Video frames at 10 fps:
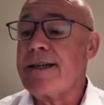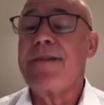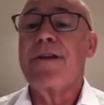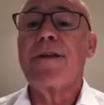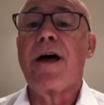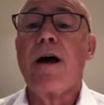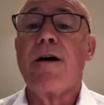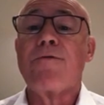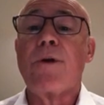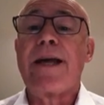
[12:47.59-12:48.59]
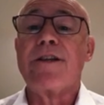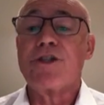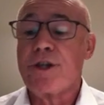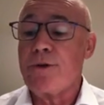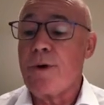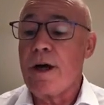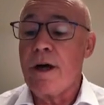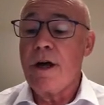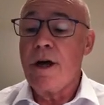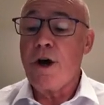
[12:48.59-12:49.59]
and the other half relates to uh,
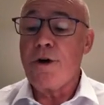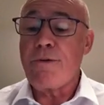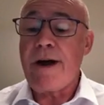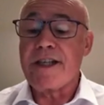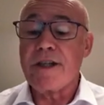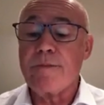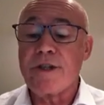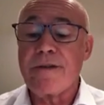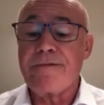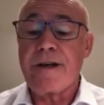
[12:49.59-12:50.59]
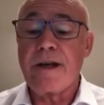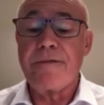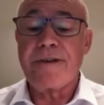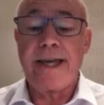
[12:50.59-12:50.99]
other items of, uh, of